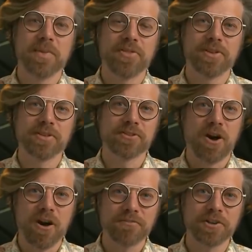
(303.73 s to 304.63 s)

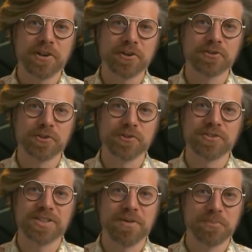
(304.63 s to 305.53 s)
FPS with
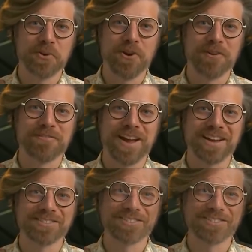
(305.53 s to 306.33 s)
DLSS 2.3.